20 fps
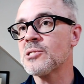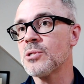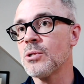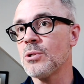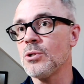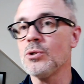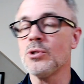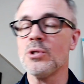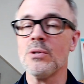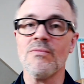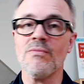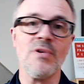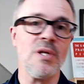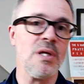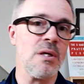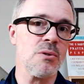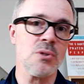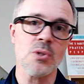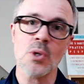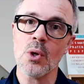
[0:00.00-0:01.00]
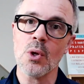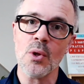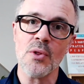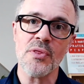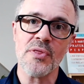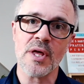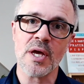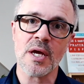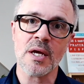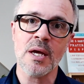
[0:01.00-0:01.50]
their YouTube videos, the whole
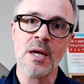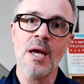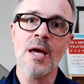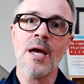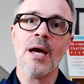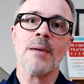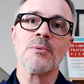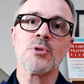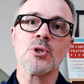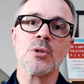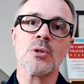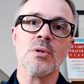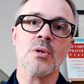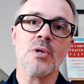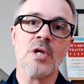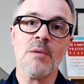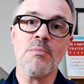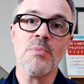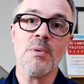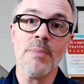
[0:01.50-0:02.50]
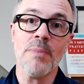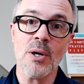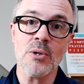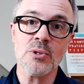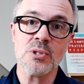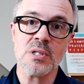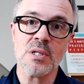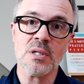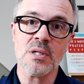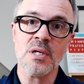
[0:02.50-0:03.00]
thing. I'm sure they'll keep you
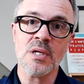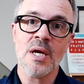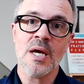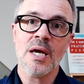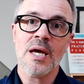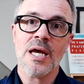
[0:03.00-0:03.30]
posted.